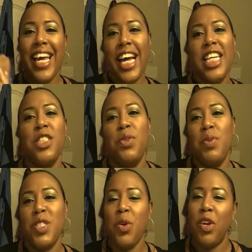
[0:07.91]
Hey guys,
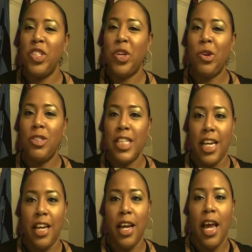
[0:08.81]
what's going on? It's your girl
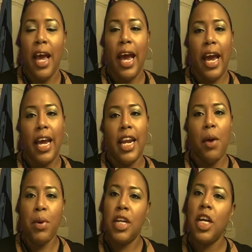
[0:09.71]
T, and
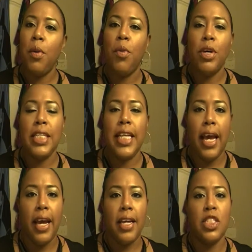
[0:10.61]
I wanted to come on
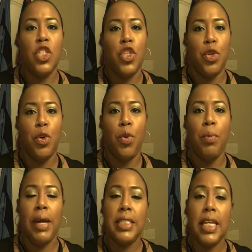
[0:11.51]
today
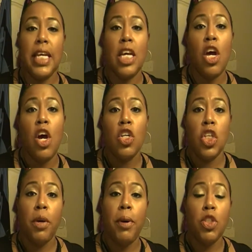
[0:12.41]
to basically
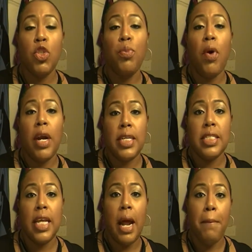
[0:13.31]
talk about two
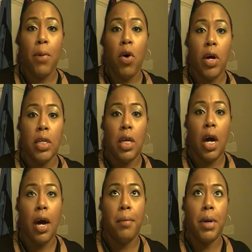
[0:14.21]
products that I bought
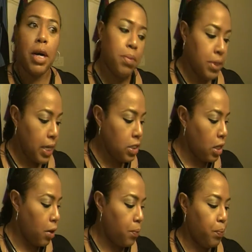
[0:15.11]
a couple of days
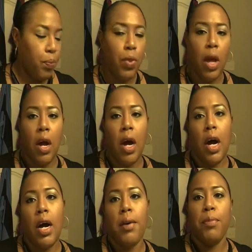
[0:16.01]
ago.
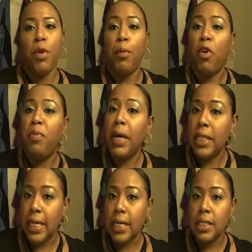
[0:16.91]
They're both by
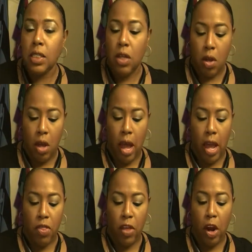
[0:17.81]
NYX,
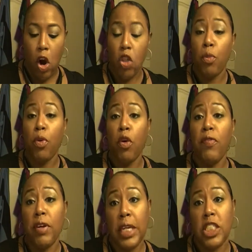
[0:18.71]
and they are the Pro
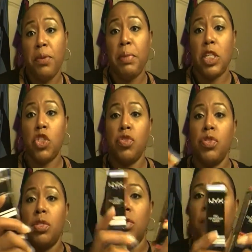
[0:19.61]
Foundation
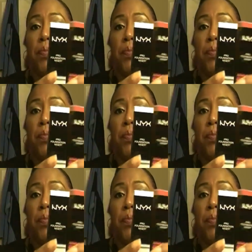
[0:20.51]
Mixers.